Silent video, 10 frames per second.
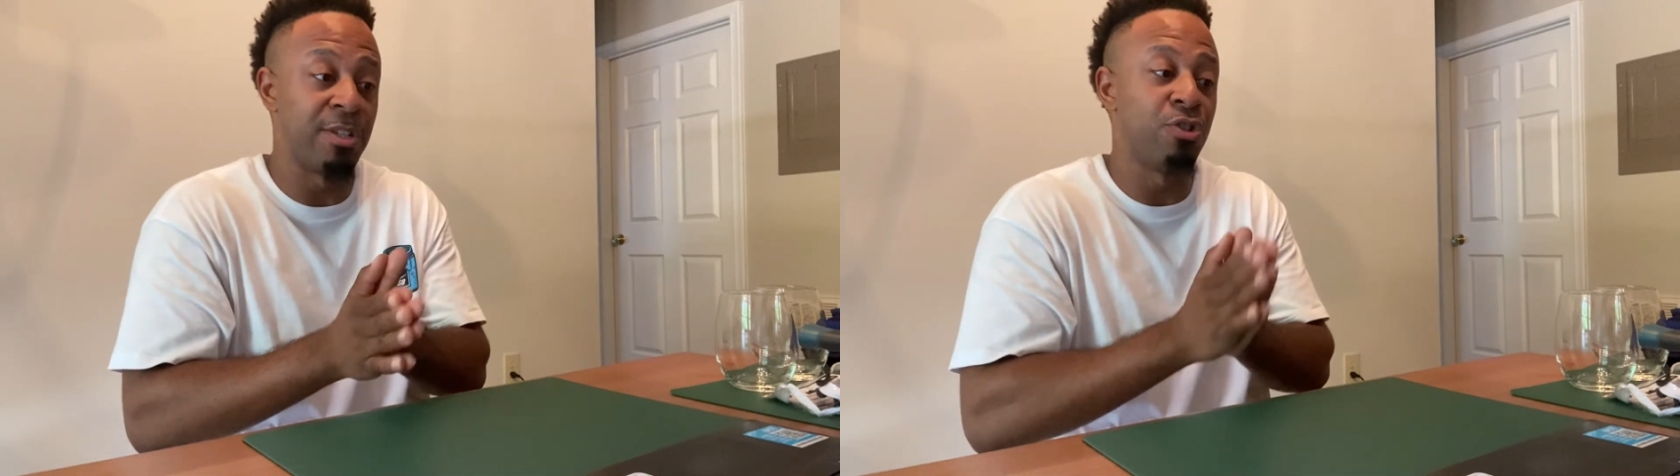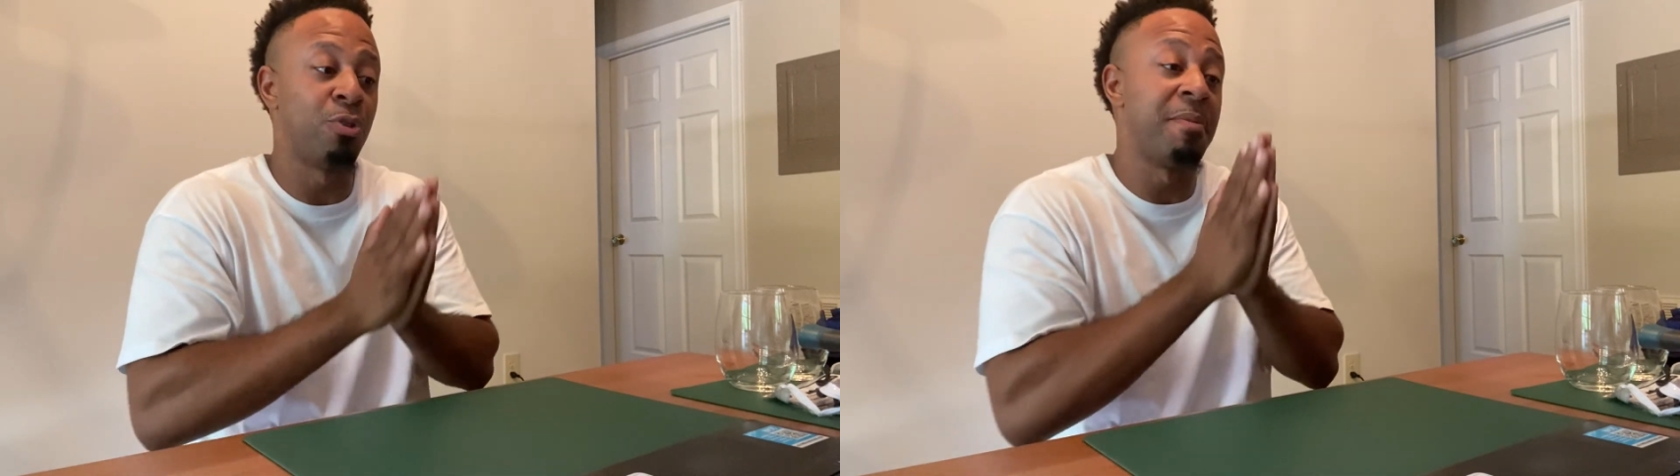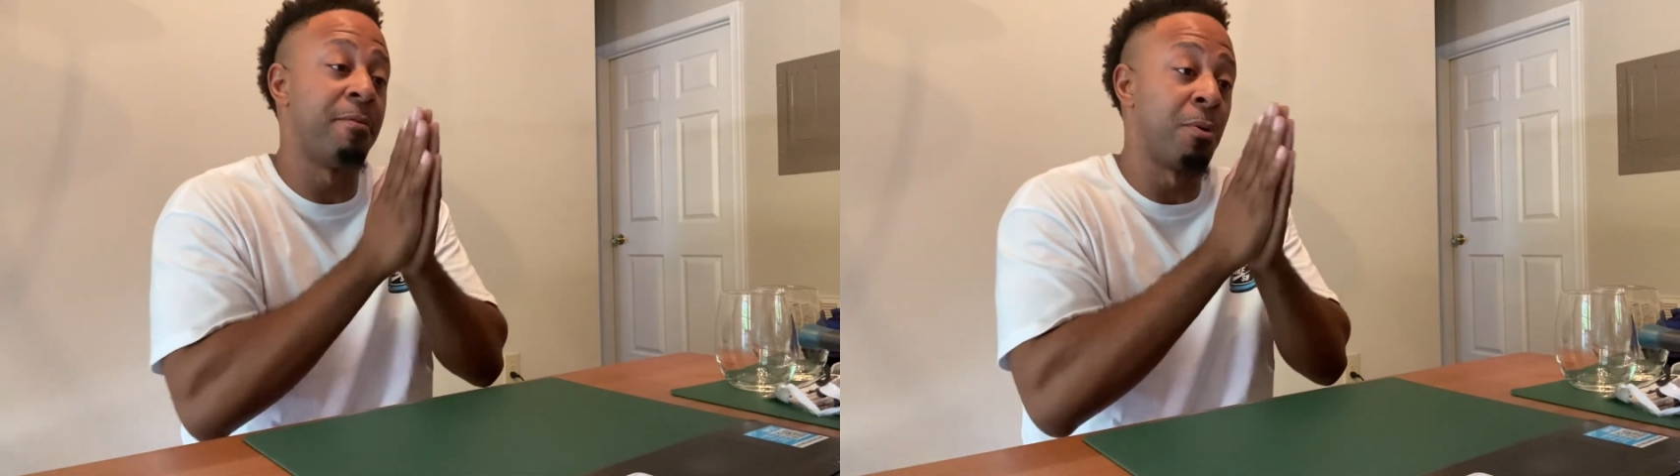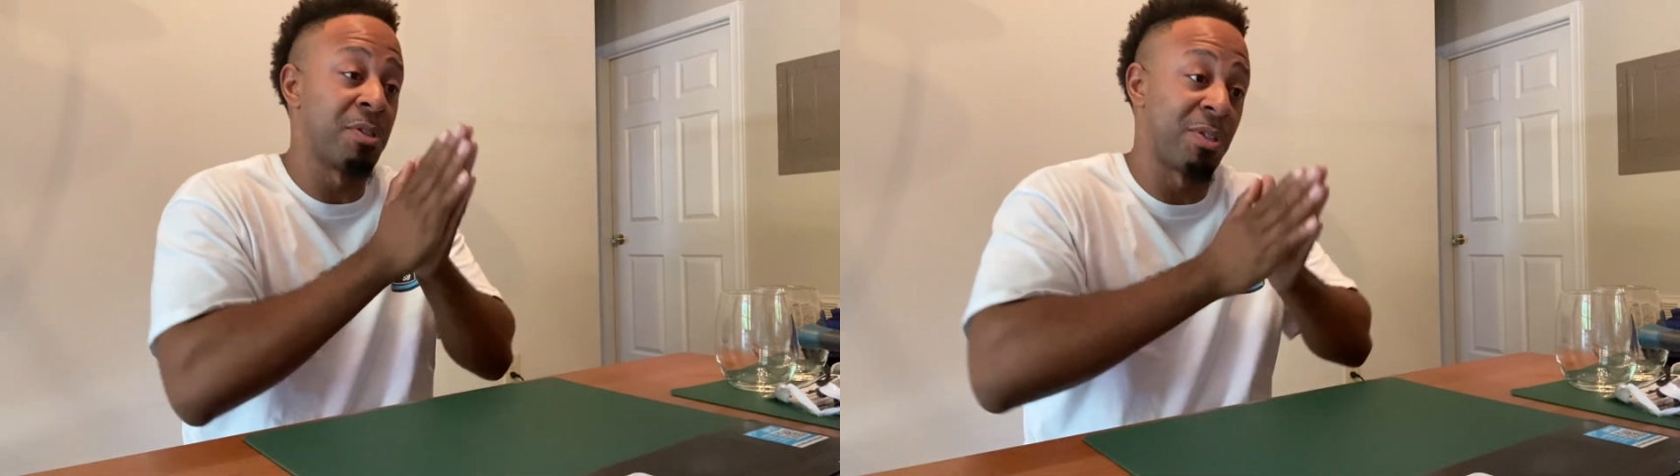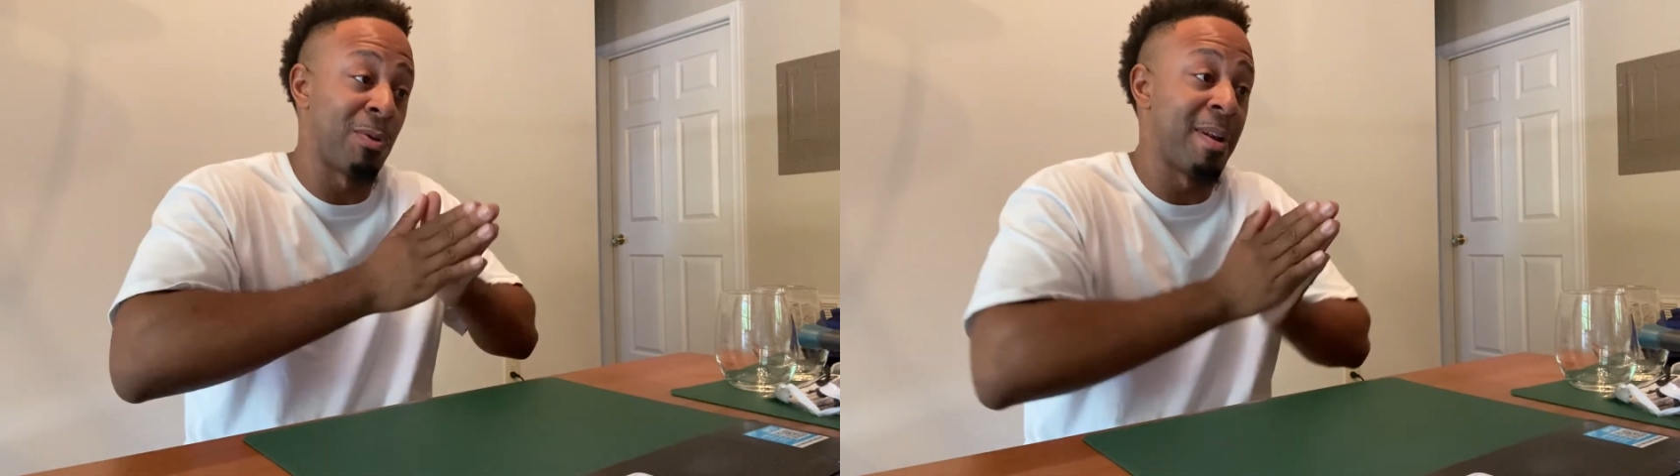you should be
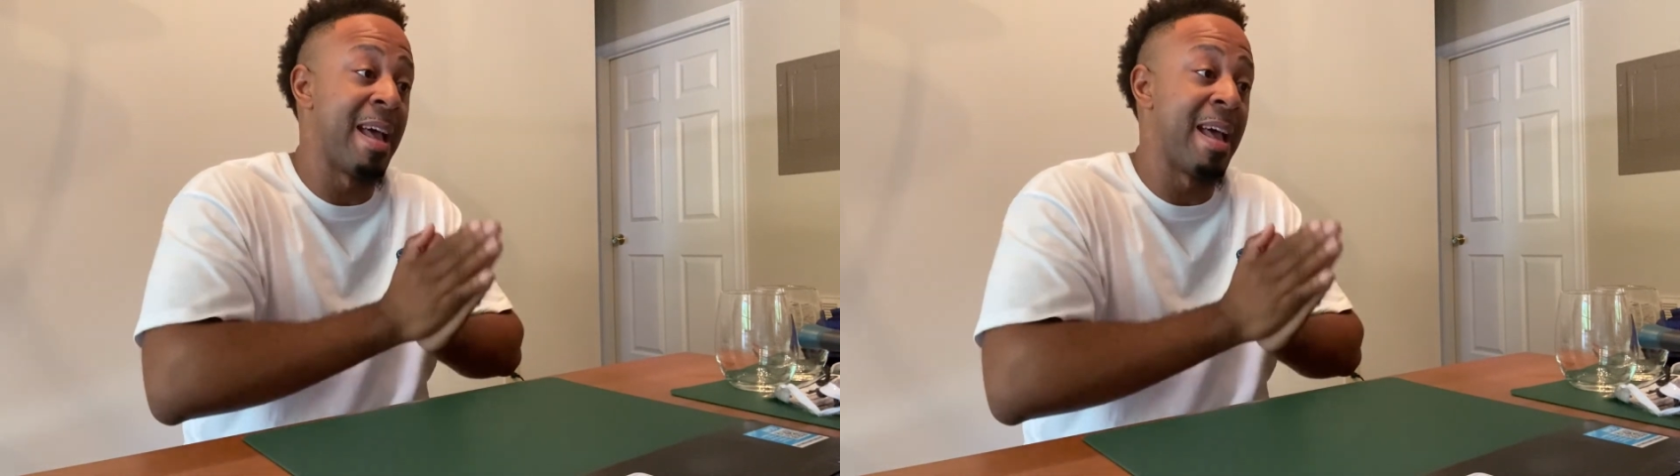focusing on